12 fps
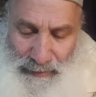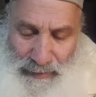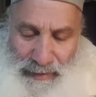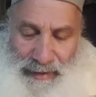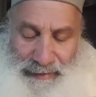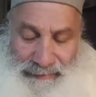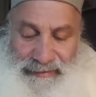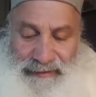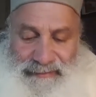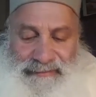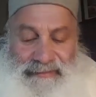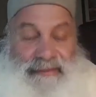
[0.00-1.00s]
and he
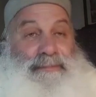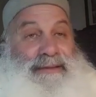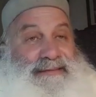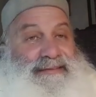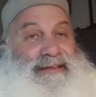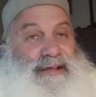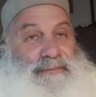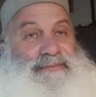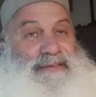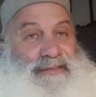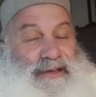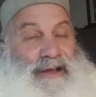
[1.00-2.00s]
tells us that the blessing comes
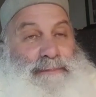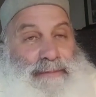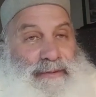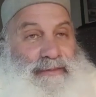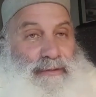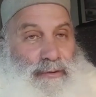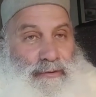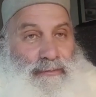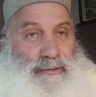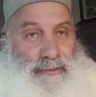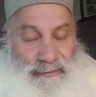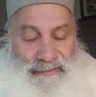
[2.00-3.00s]
to the upper and lower
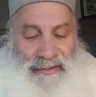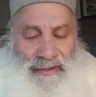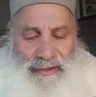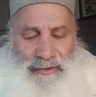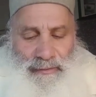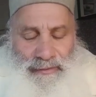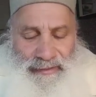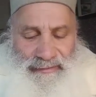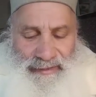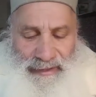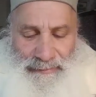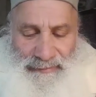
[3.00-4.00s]
worlds when this
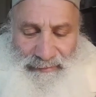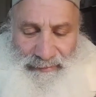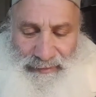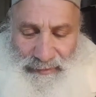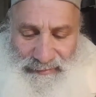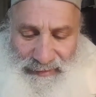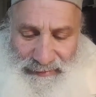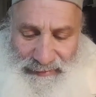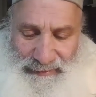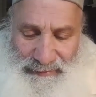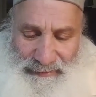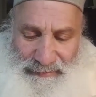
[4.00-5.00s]
happens. Now he goes on,
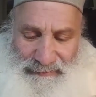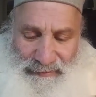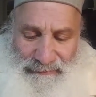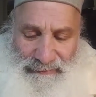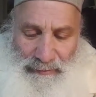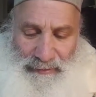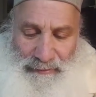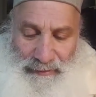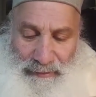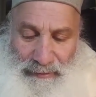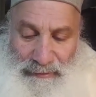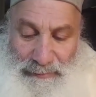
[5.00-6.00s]
ki tavo
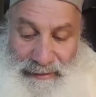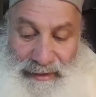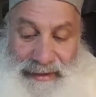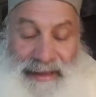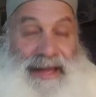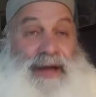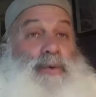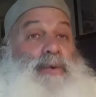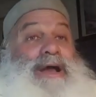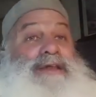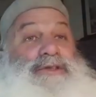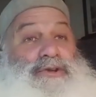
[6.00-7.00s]
lereot panai,
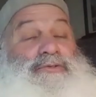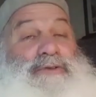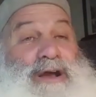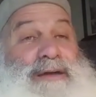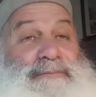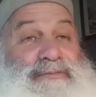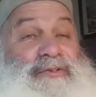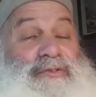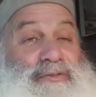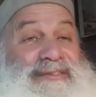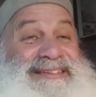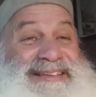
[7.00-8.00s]
when you come
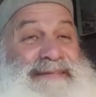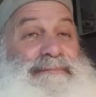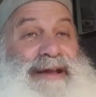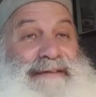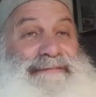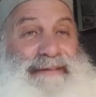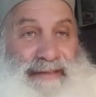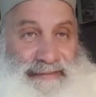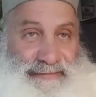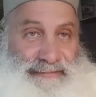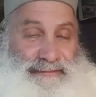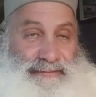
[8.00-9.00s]
to see my face.